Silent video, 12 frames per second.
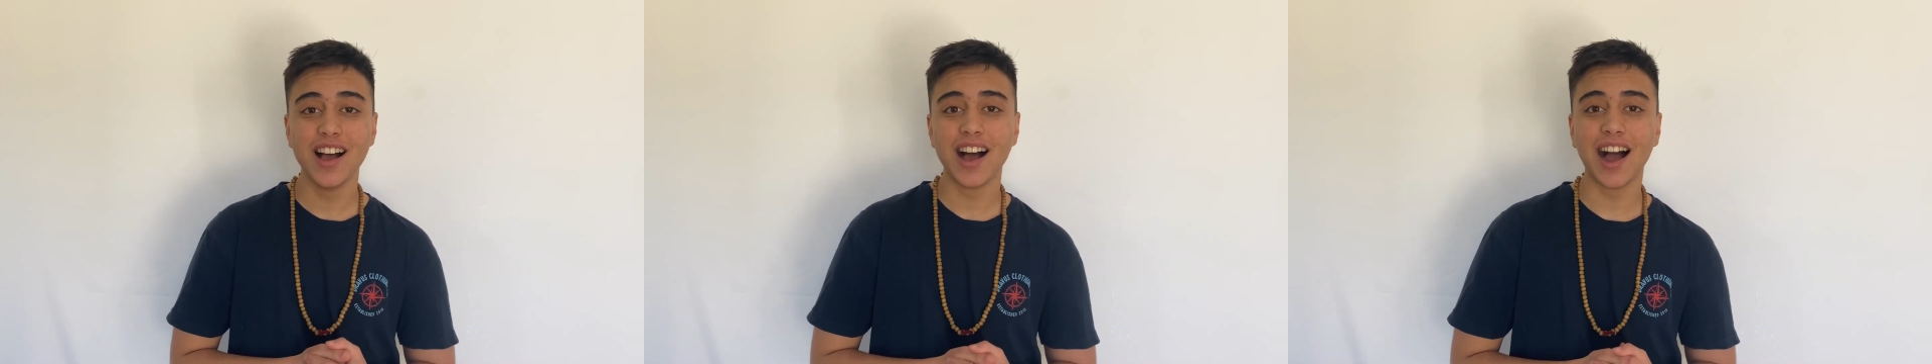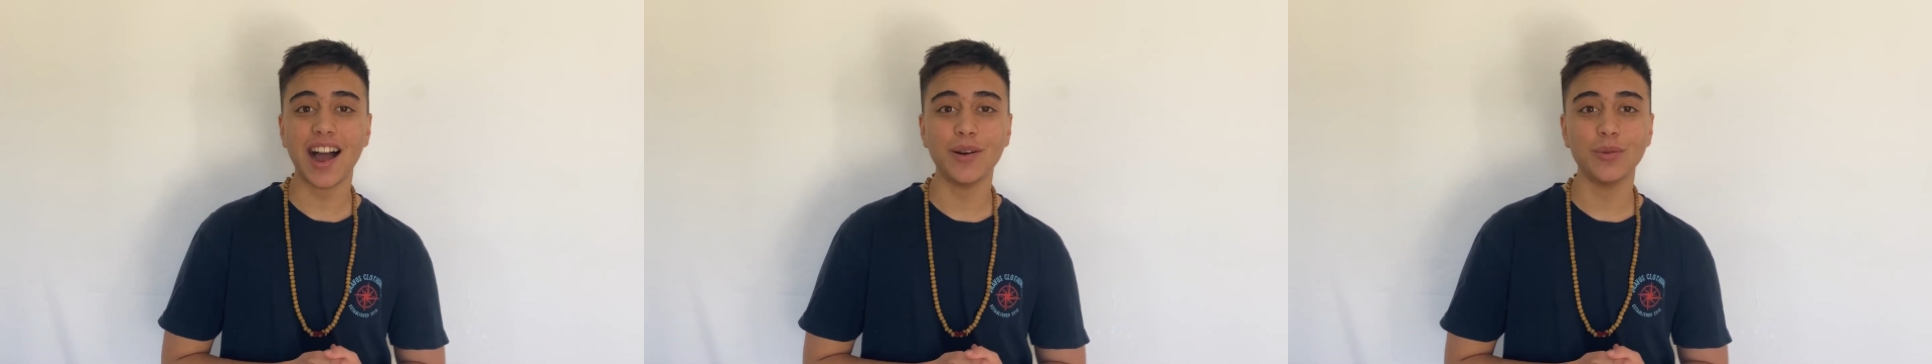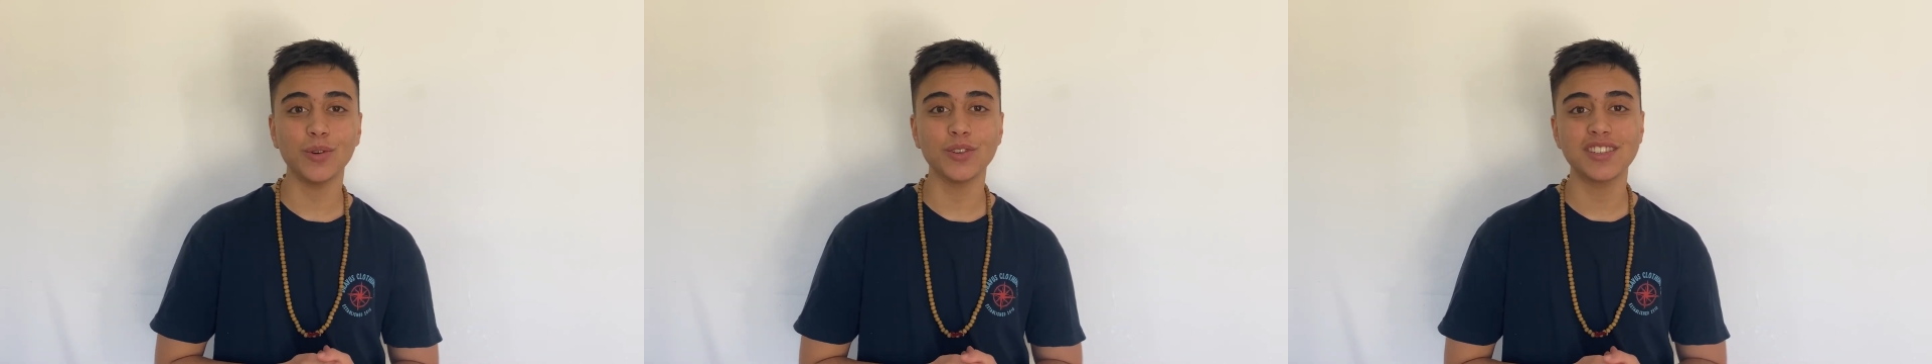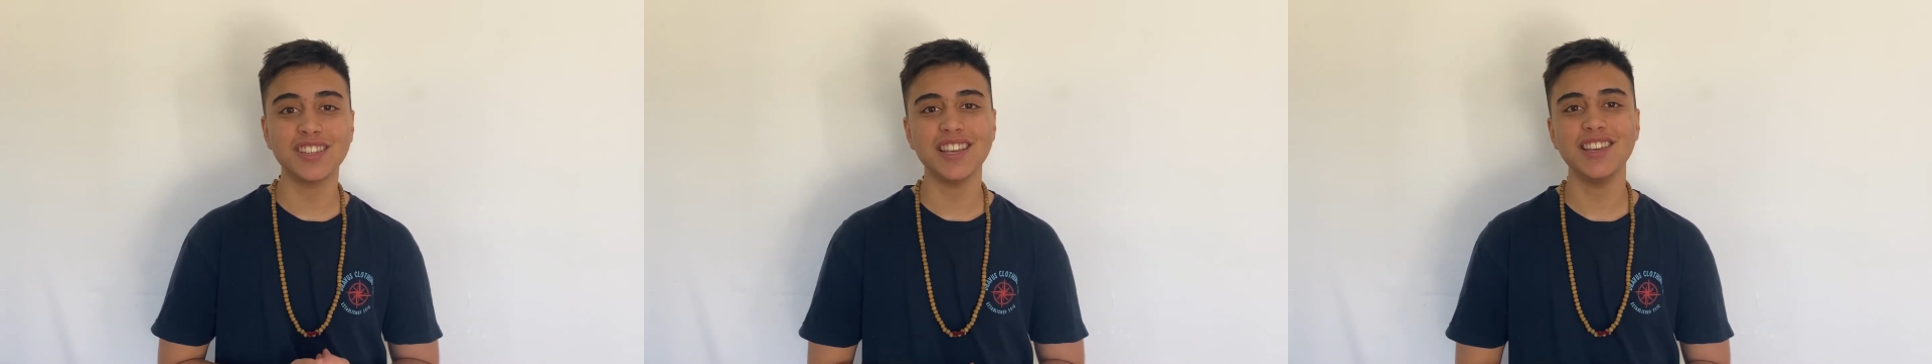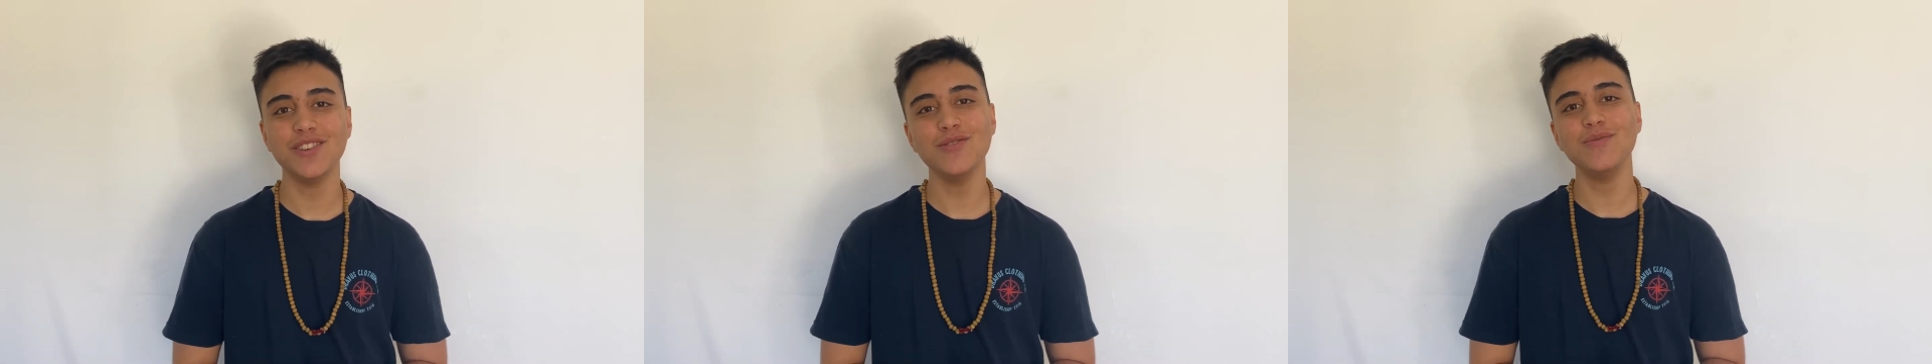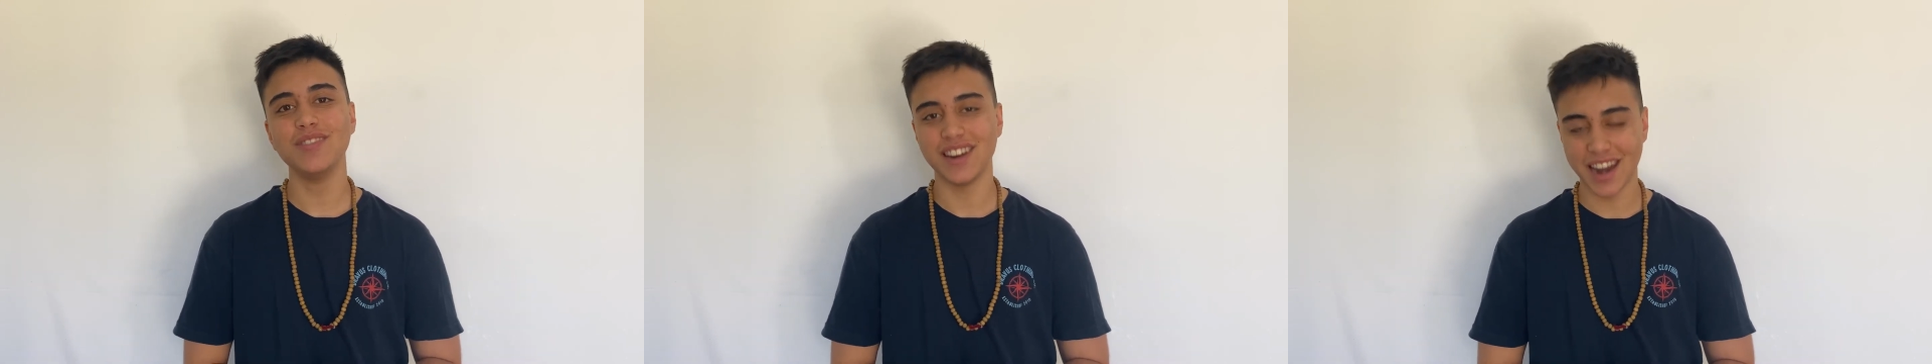I will see
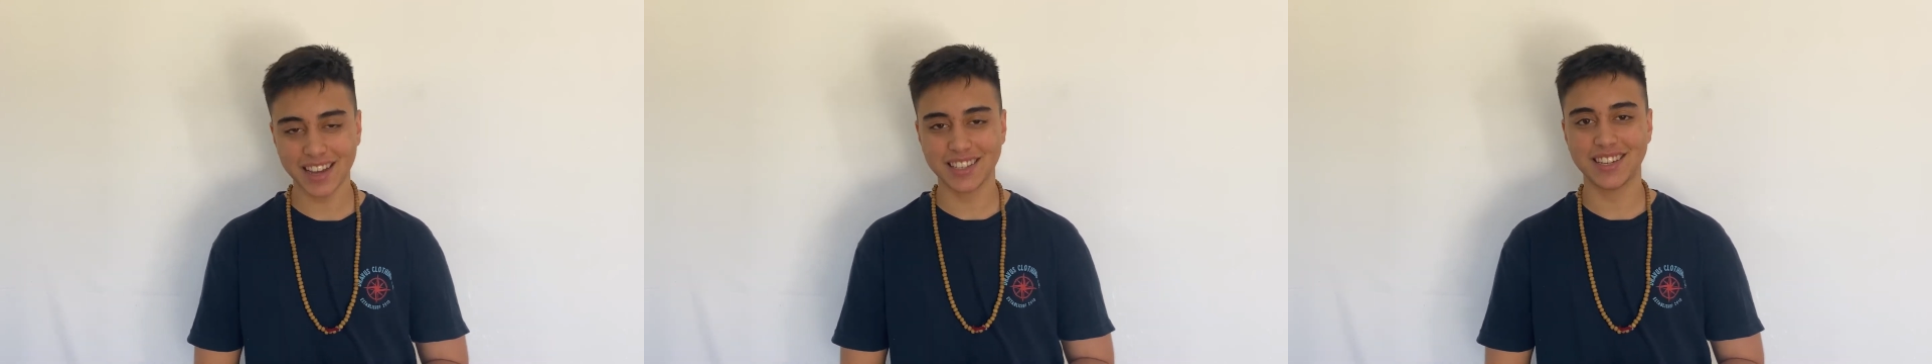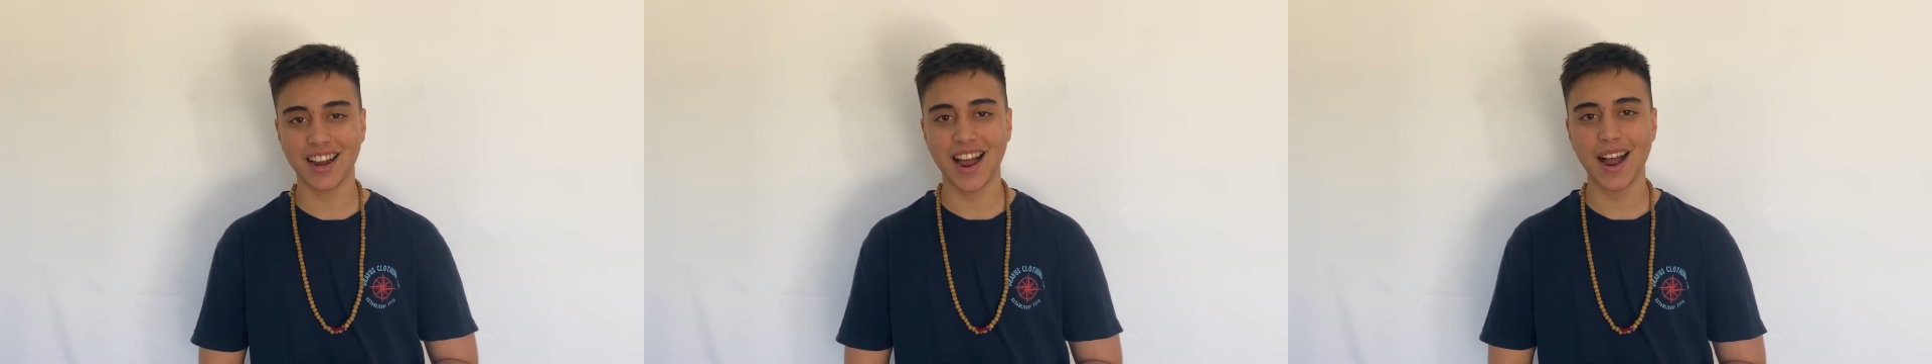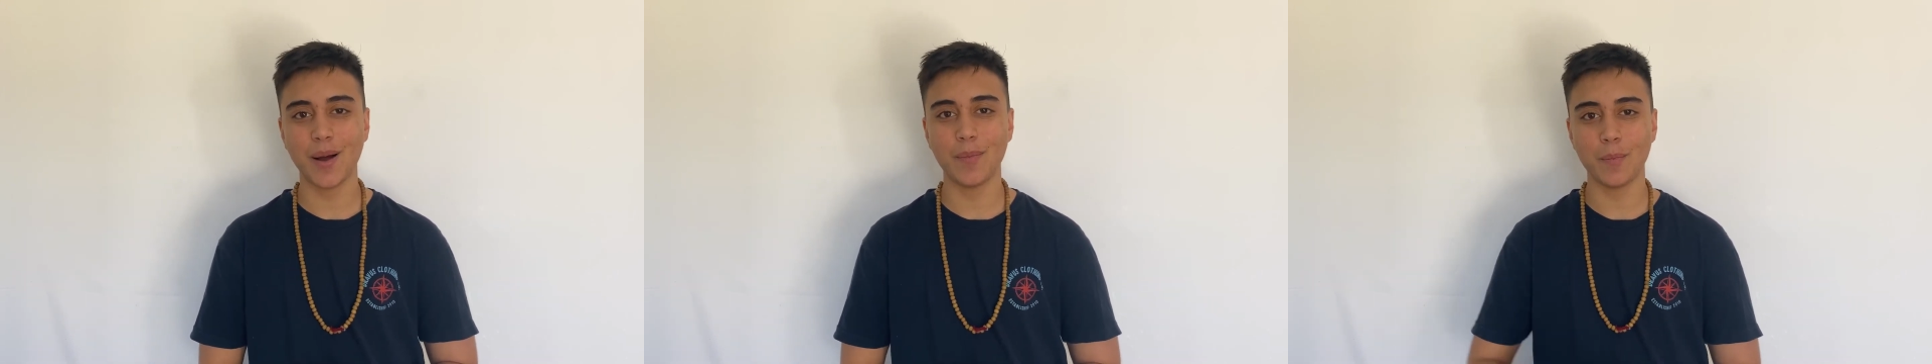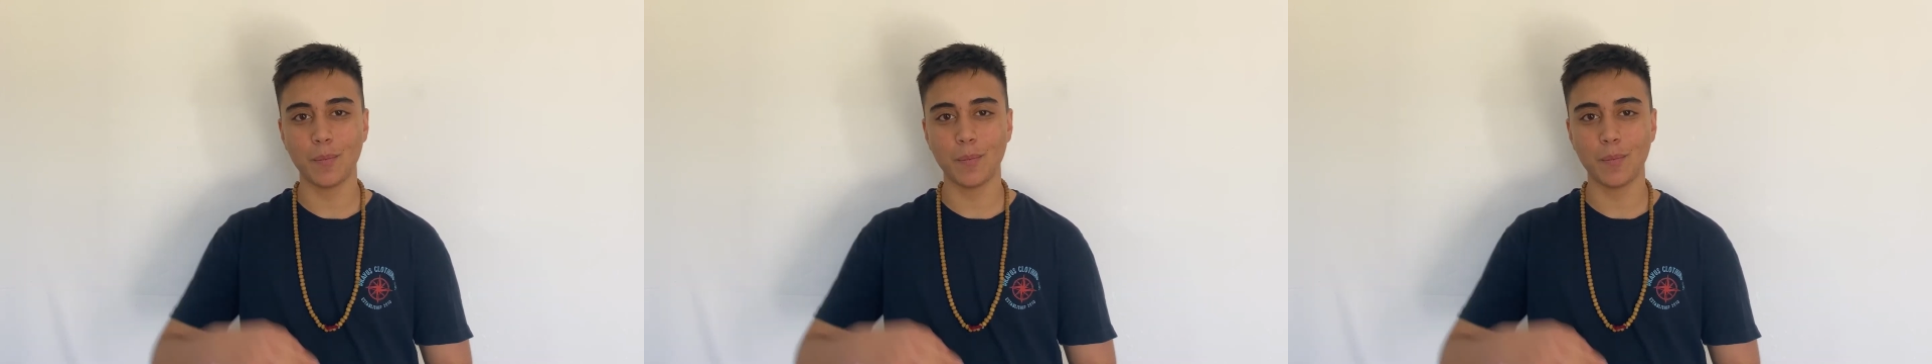you next time.